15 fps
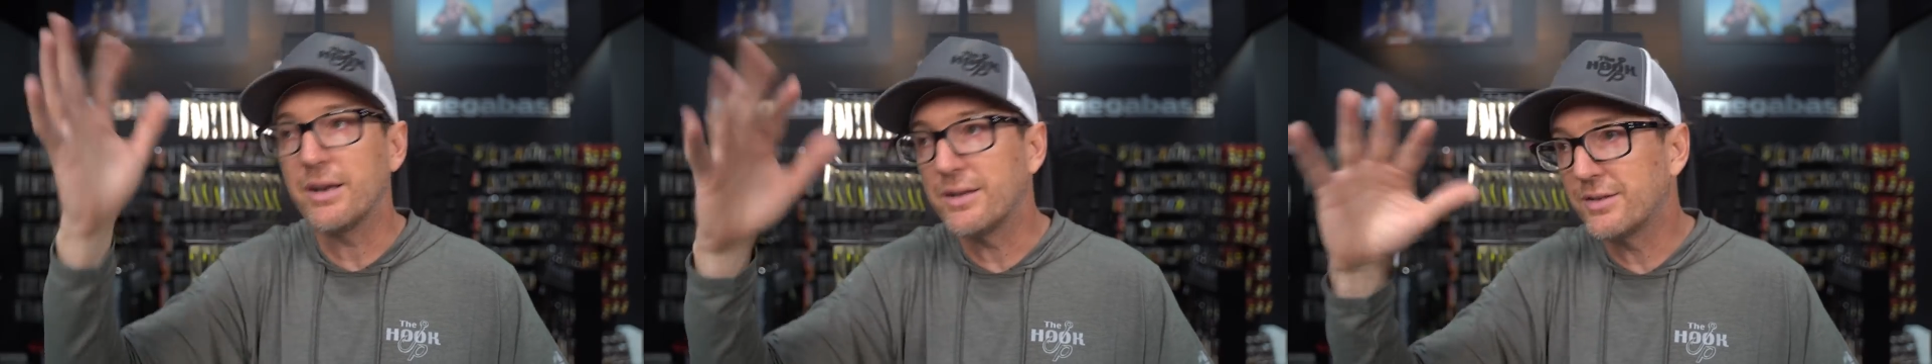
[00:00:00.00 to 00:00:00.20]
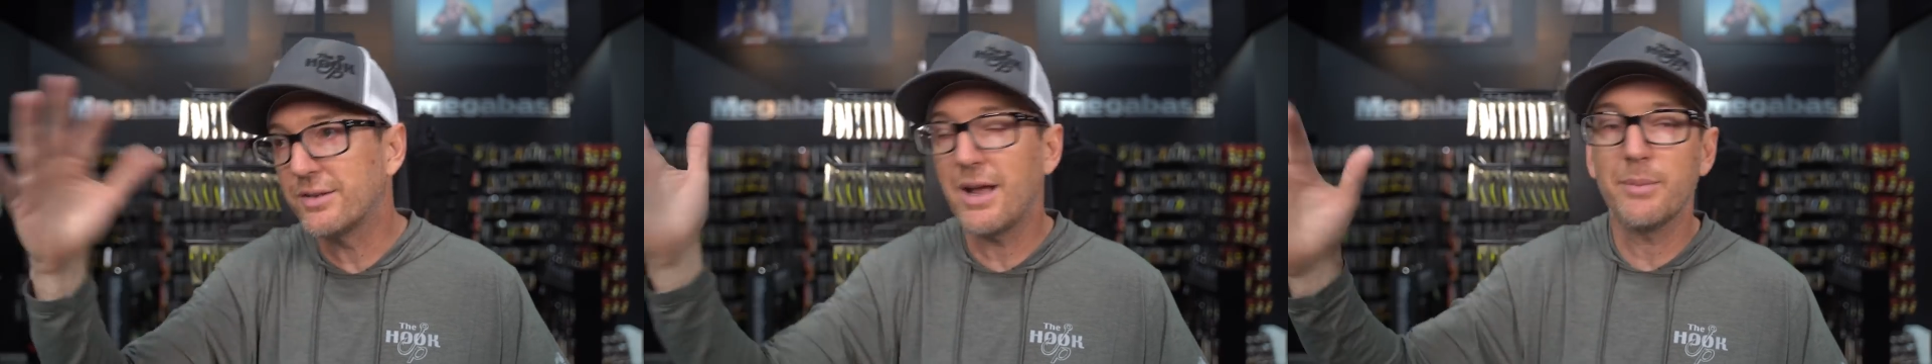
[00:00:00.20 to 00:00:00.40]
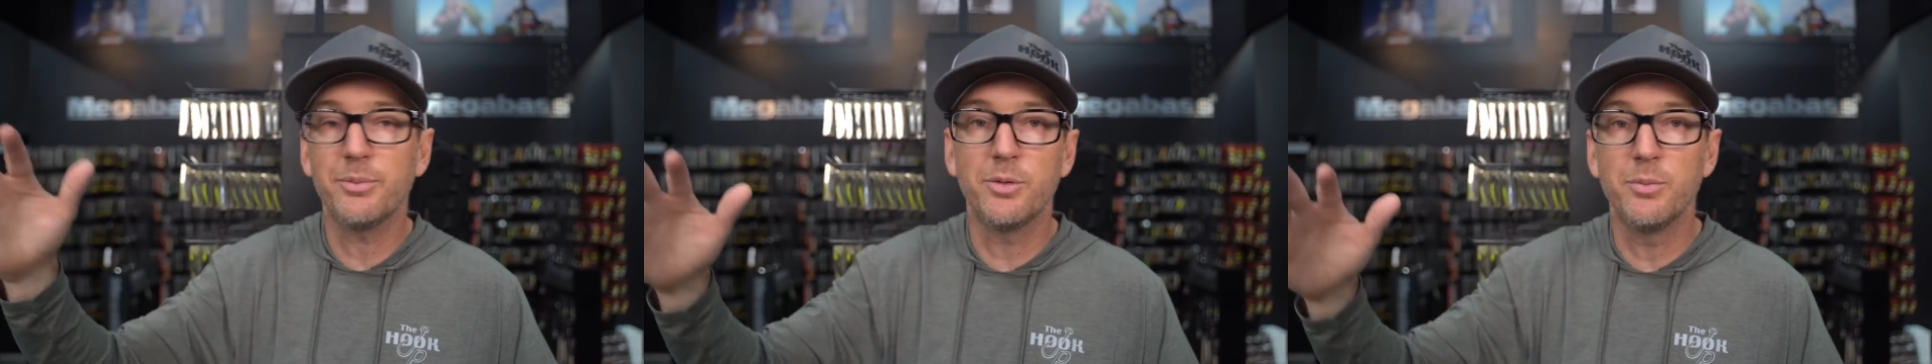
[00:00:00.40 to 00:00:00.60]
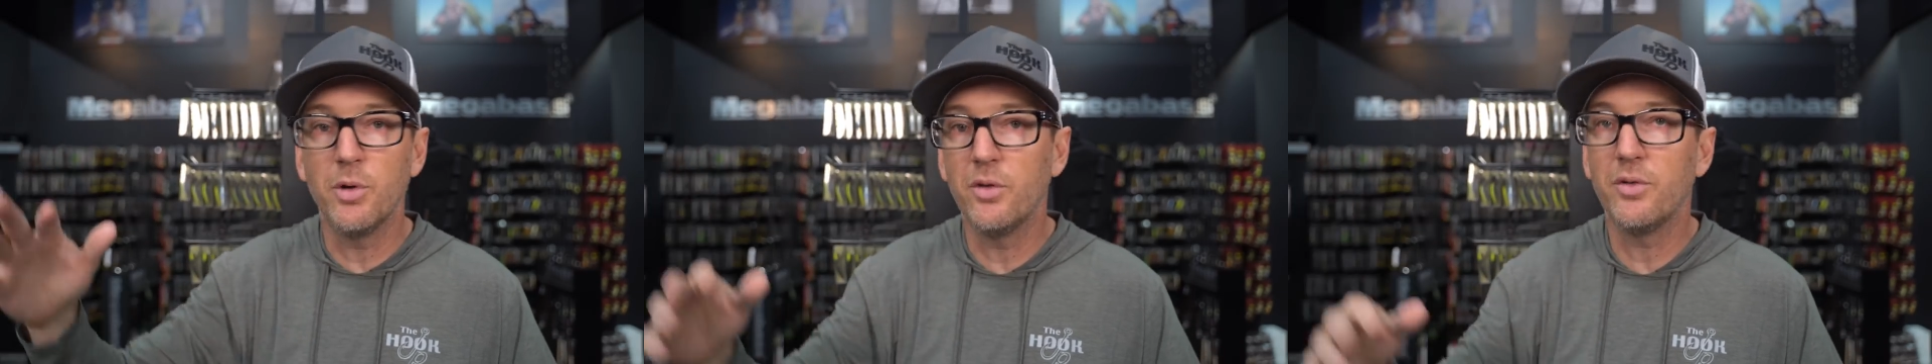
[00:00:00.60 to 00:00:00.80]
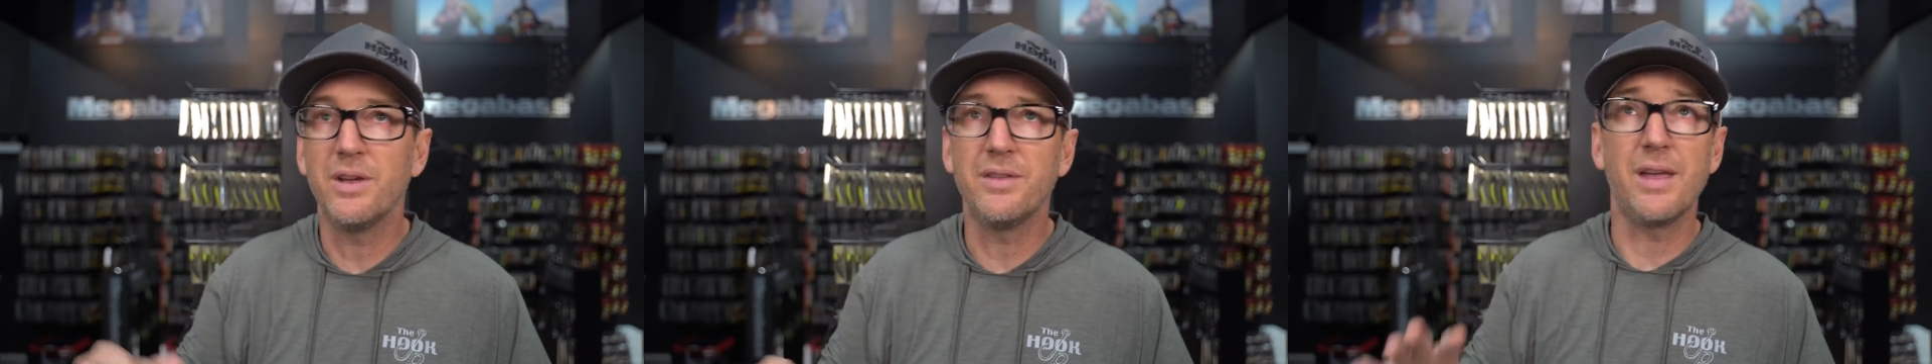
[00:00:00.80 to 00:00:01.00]
it stops
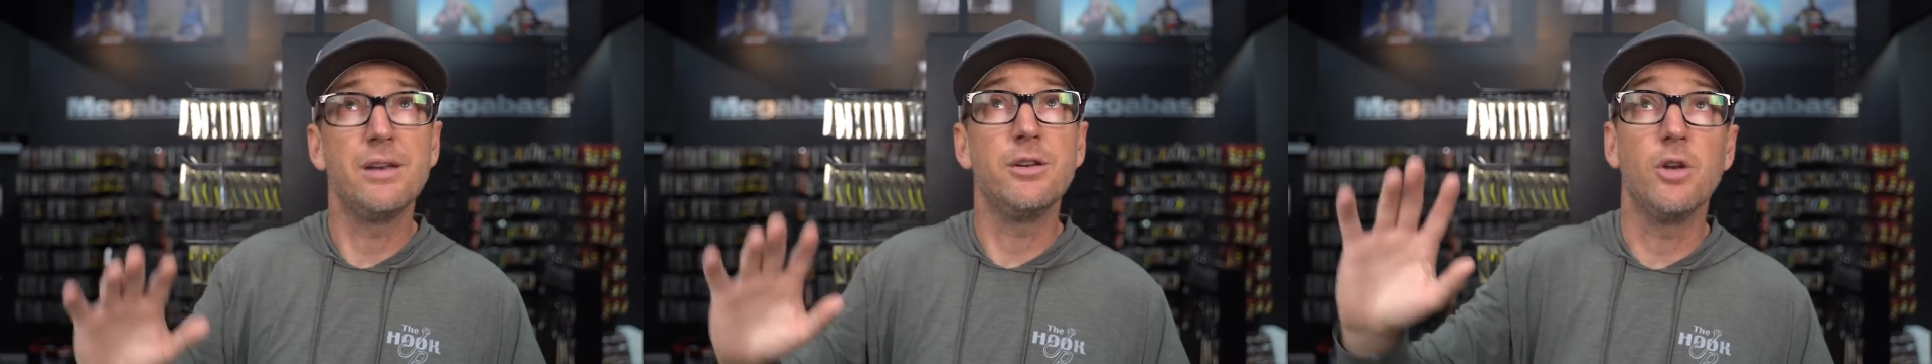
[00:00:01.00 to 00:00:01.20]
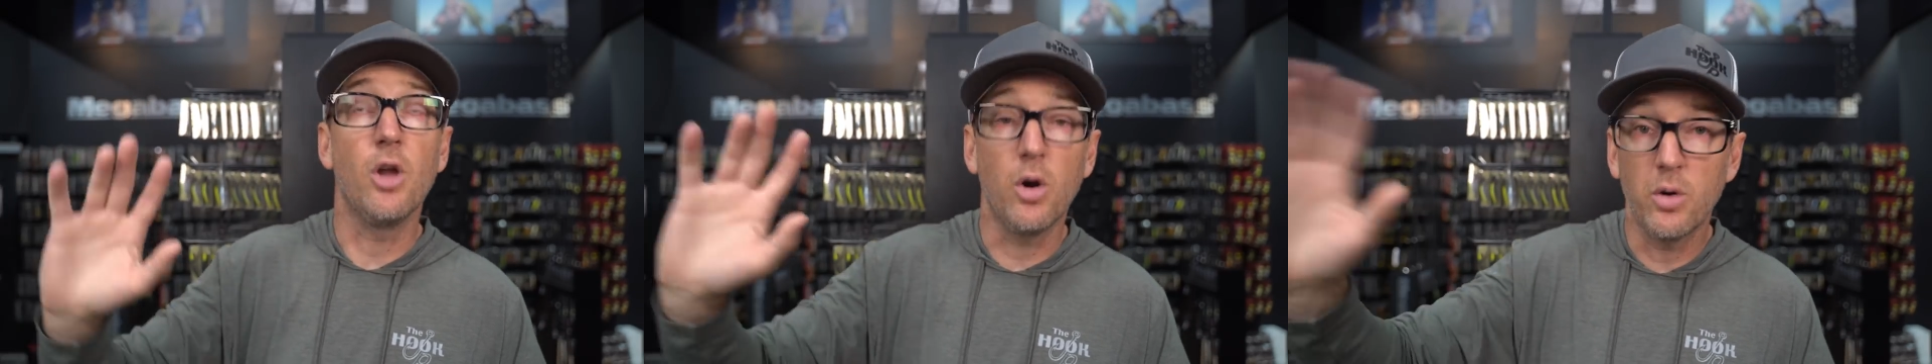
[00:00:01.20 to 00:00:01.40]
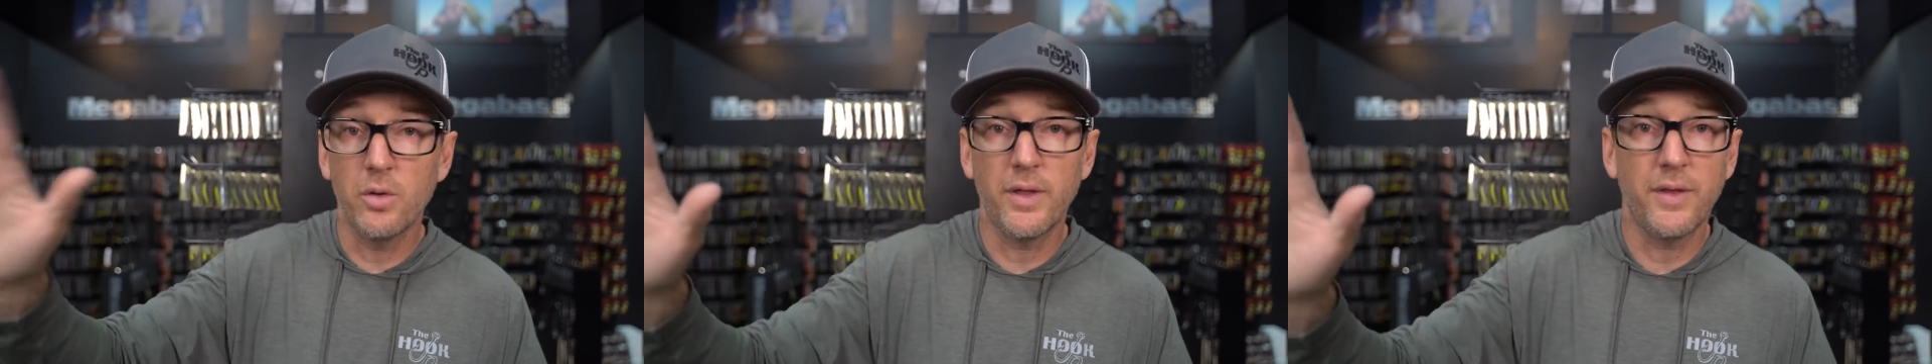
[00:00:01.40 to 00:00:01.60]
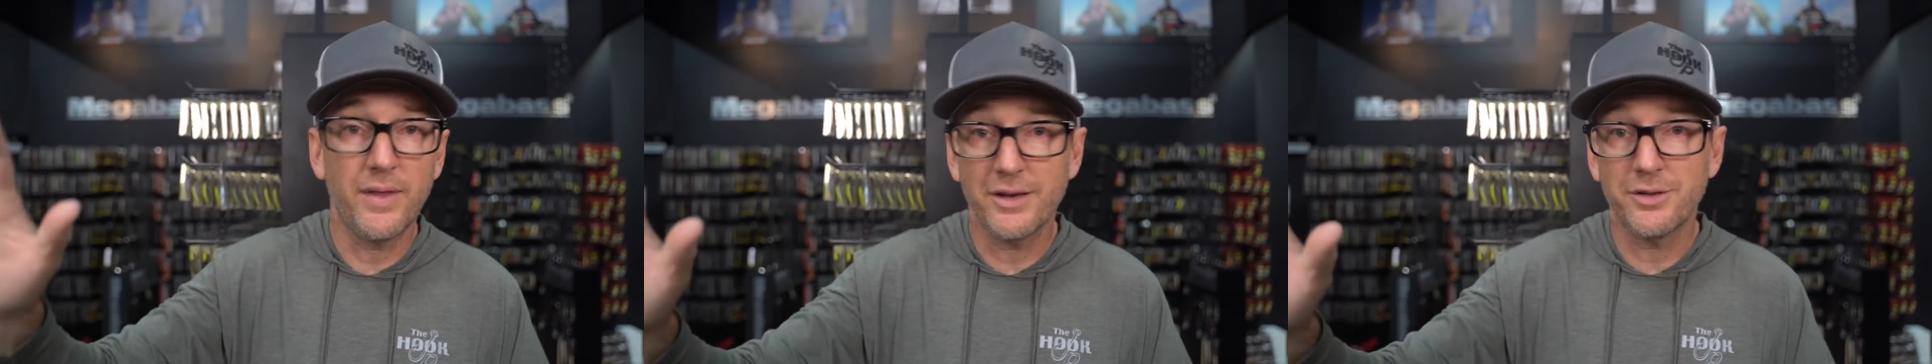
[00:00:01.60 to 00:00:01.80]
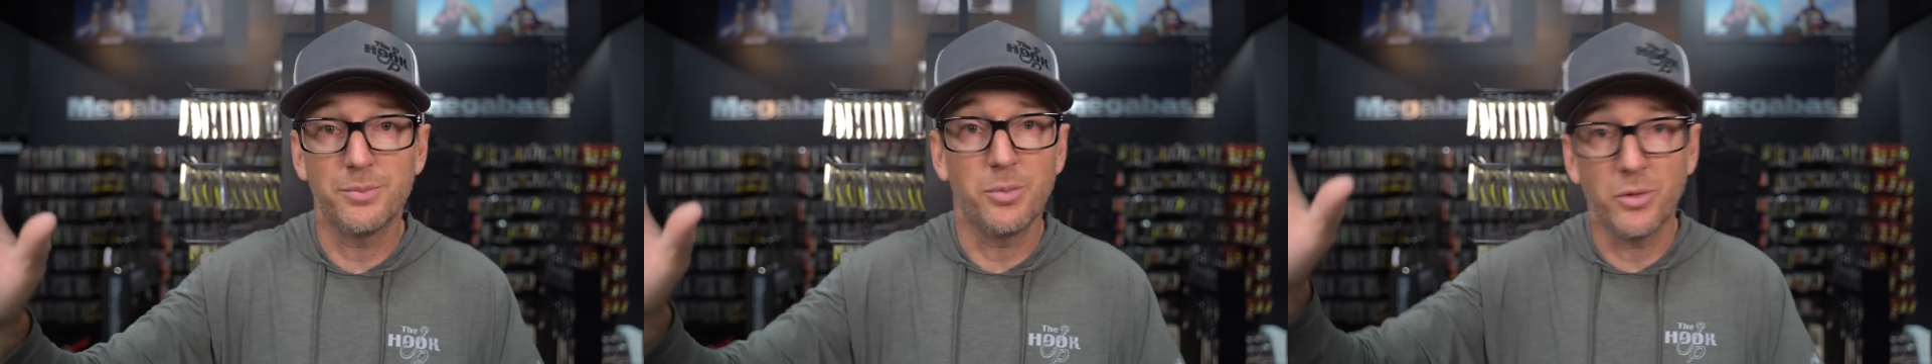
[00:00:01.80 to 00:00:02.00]
moving, they know that
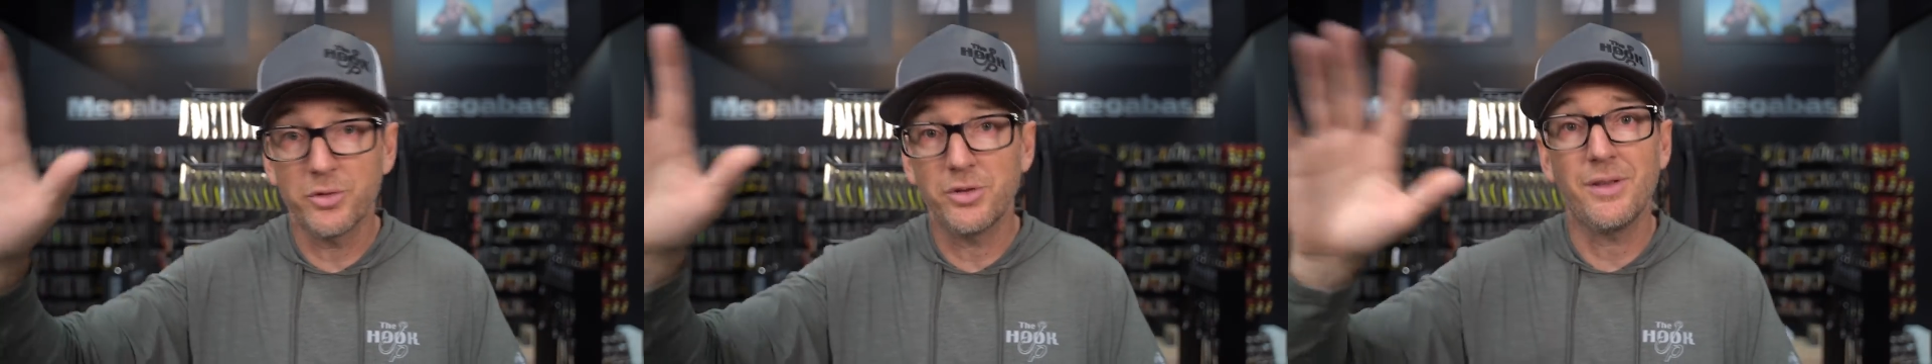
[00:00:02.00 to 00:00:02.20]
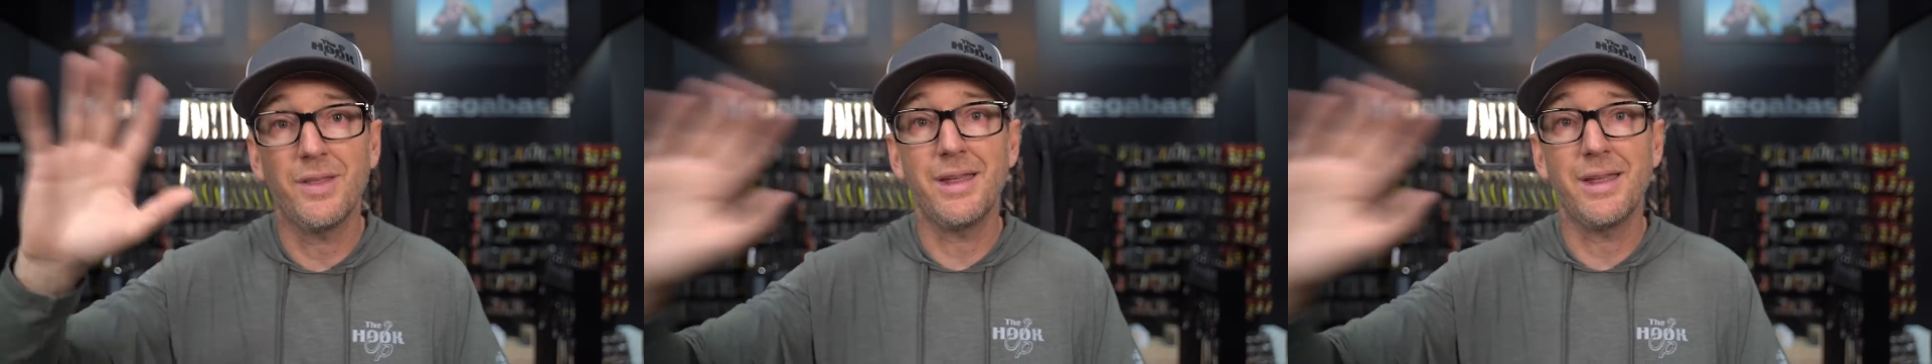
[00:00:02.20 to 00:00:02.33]
that's bullshit,